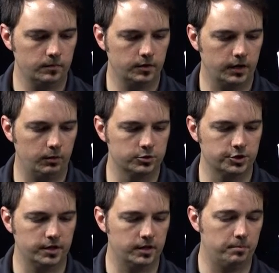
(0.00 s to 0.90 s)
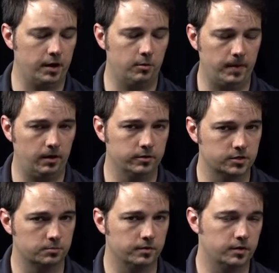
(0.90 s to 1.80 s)
okay, which again, the apparent power is
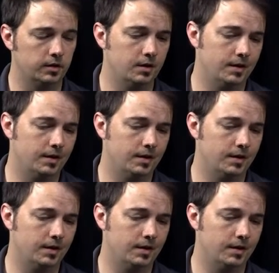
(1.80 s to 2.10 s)
simply